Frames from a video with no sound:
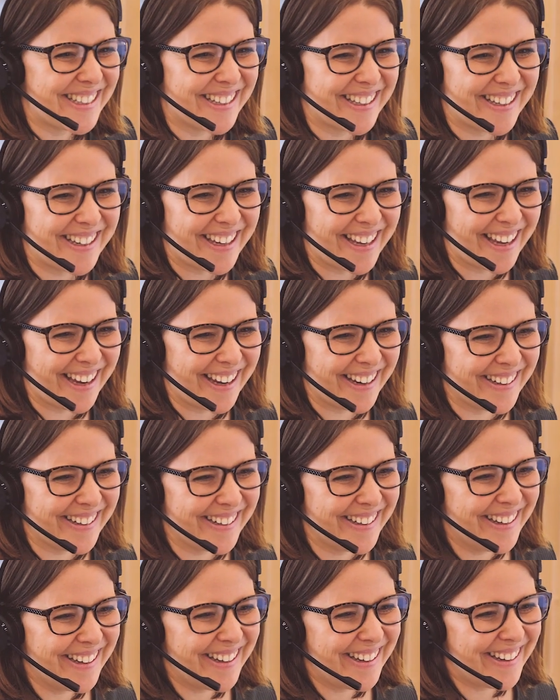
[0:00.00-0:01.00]
You know,
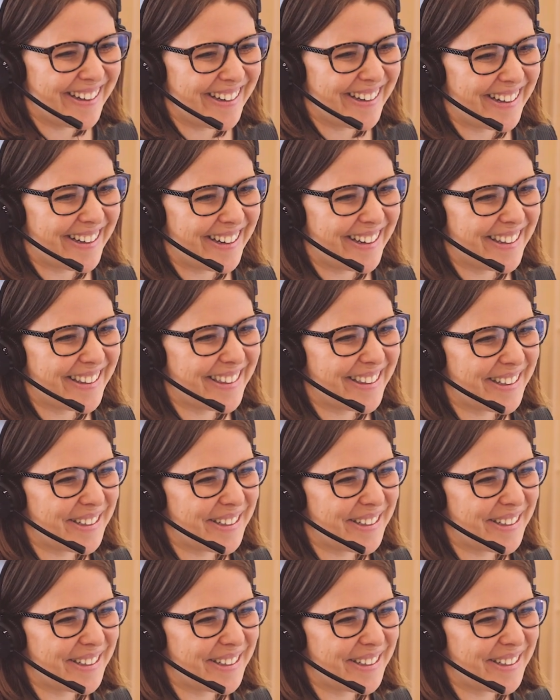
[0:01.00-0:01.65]
what we can do